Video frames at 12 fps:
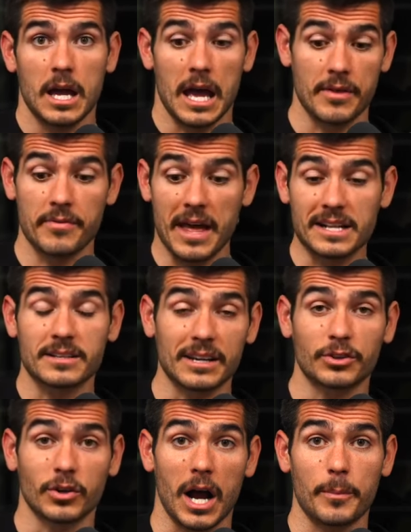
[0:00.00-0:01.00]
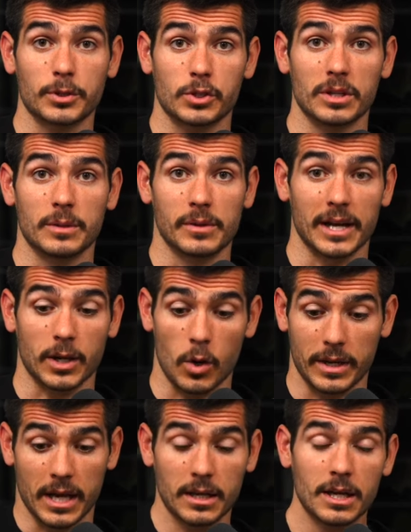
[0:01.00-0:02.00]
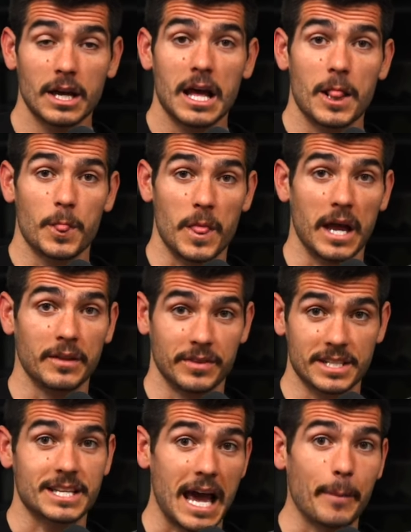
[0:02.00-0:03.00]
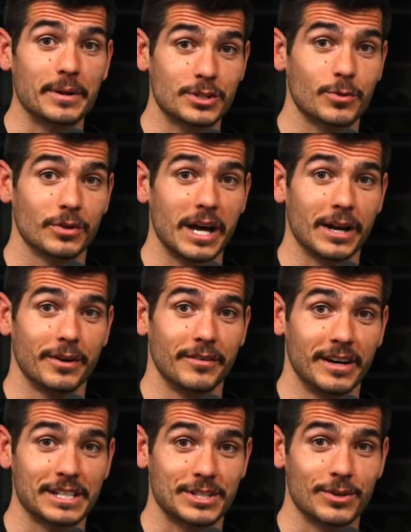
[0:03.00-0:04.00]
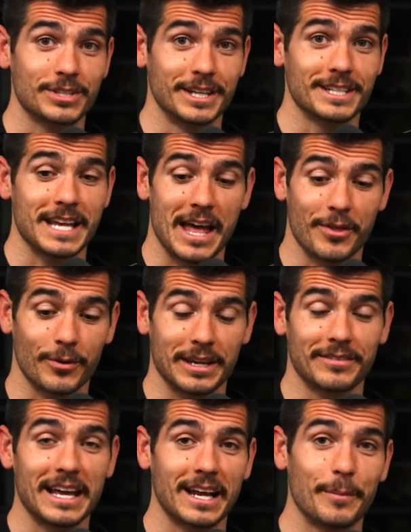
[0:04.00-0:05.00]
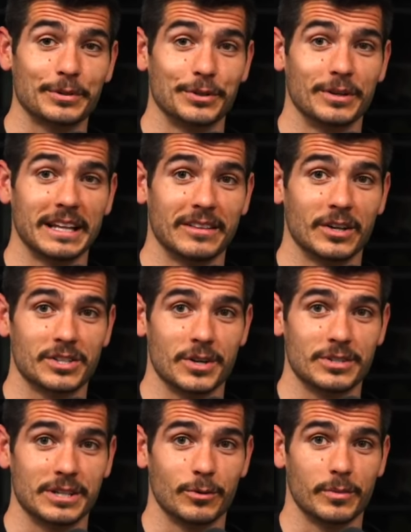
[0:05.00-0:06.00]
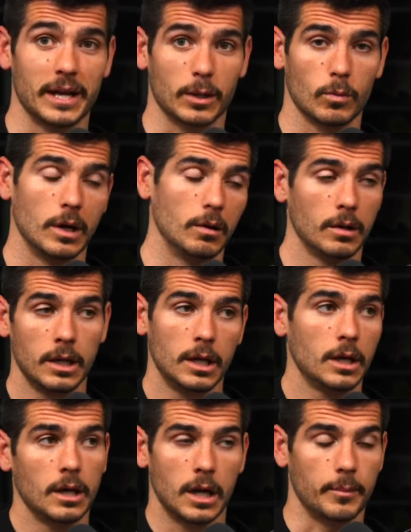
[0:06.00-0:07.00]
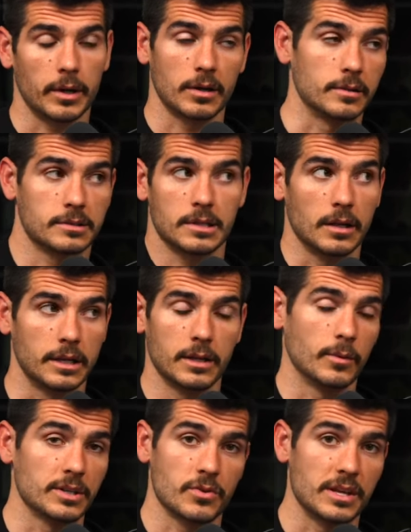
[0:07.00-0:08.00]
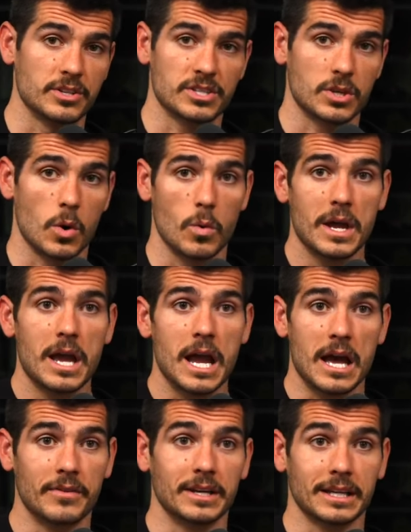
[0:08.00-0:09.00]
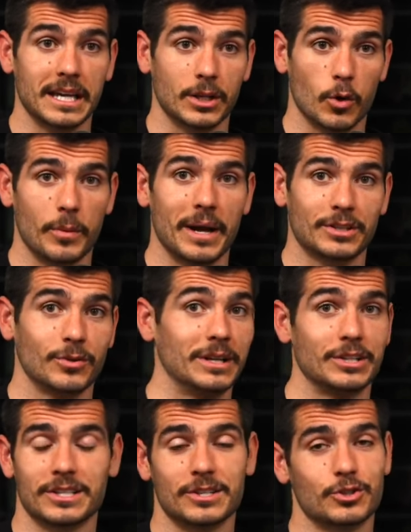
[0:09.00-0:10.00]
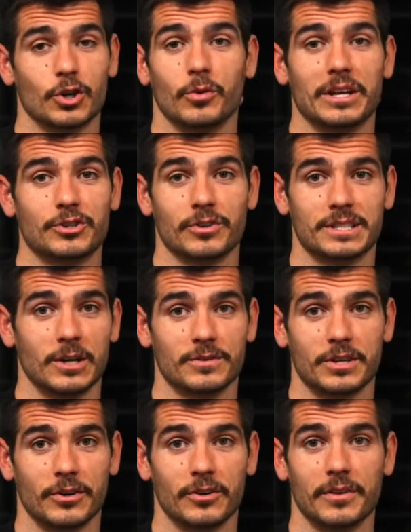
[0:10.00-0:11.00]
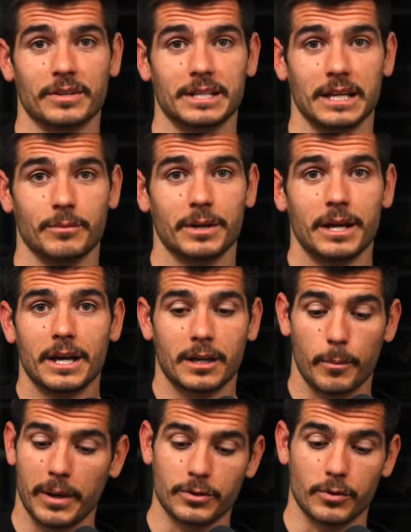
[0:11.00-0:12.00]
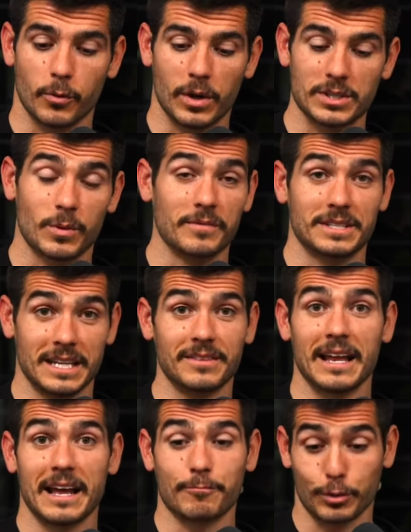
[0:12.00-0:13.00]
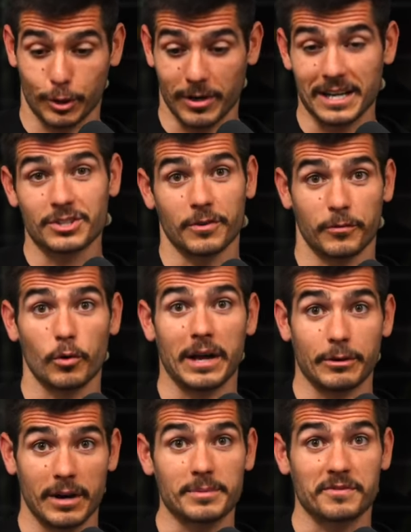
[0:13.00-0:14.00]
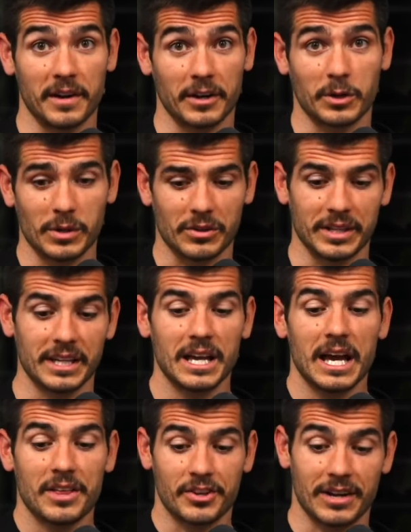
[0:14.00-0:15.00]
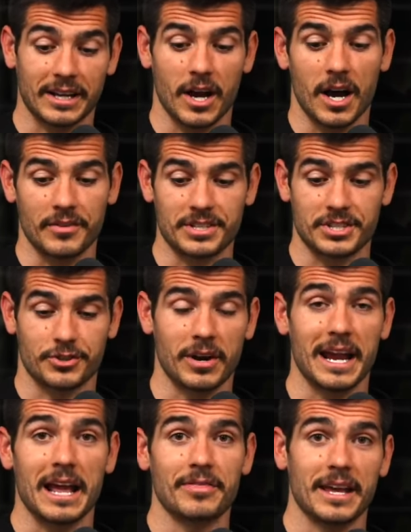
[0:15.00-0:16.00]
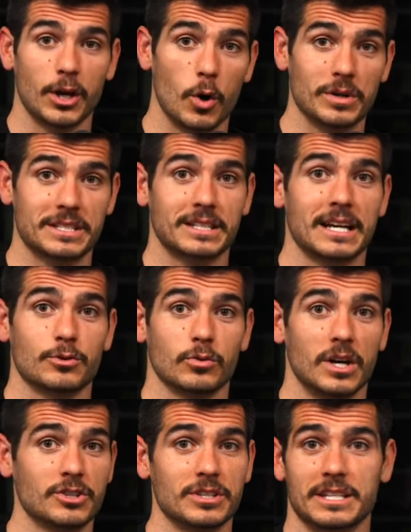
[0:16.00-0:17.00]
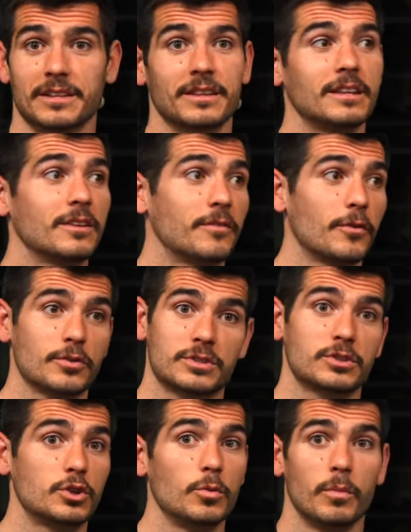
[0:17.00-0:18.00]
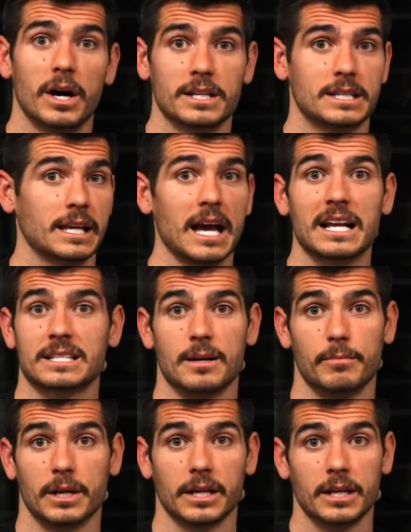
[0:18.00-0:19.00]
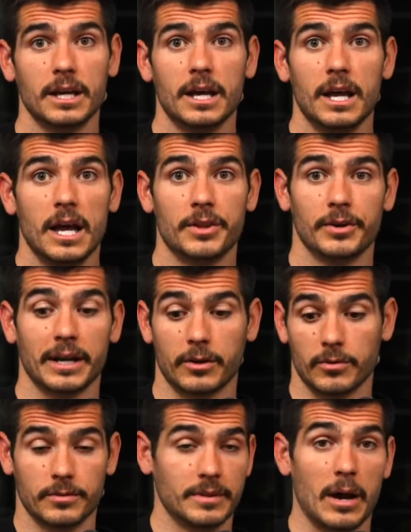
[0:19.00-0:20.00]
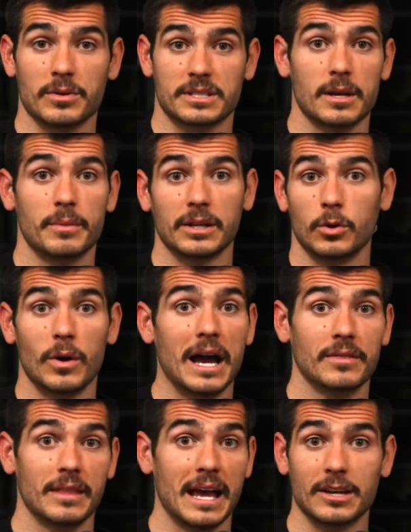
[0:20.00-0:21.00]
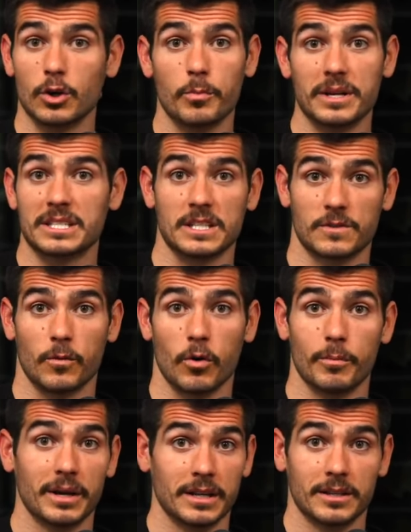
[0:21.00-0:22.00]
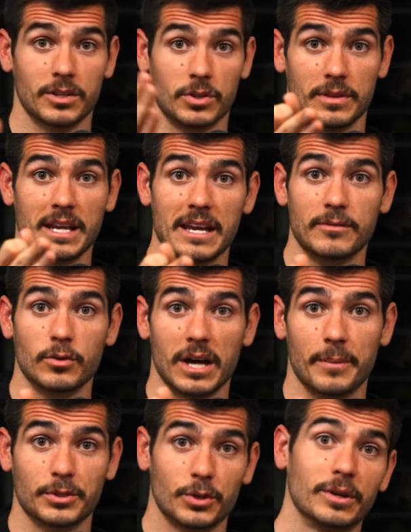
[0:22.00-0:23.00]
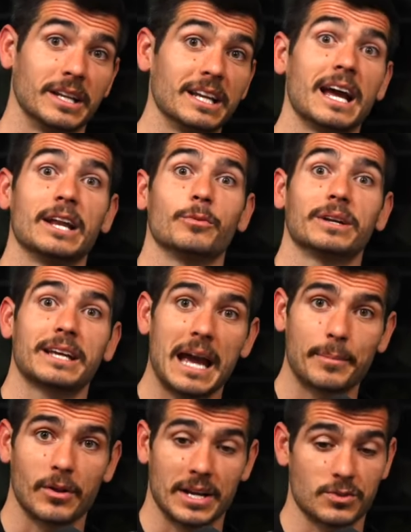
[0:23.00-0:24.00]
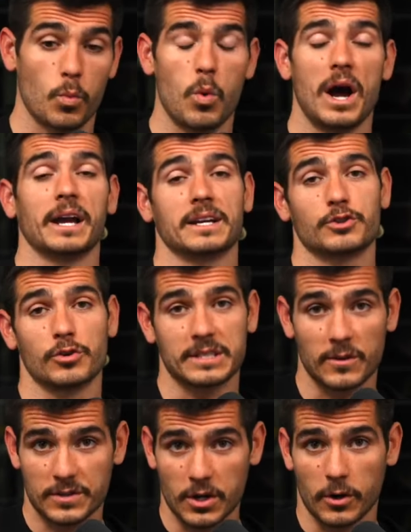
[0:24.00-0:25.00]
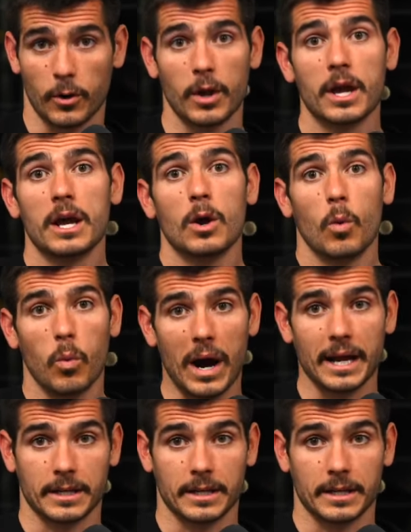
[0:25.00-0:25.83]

And then that's like their opportunity to be like, okay, and this happens to a lot of associates, and they'll give that opportunity, and the associate will be like, well, I'm not going to sell it anyway. So they just don't. And then again, going back to it doesn't show that you're a self starter on the team compared to the ones we've seen that have progressed to full line reps very quickly. They're like, oh, this is great. They go and schedule lunches. And then the first two months, they got somebody. And they're like, that was somebody who had they had no business for, but they gave you the opportunity and you went and capitalized. Why? Because you're a self starter. Why?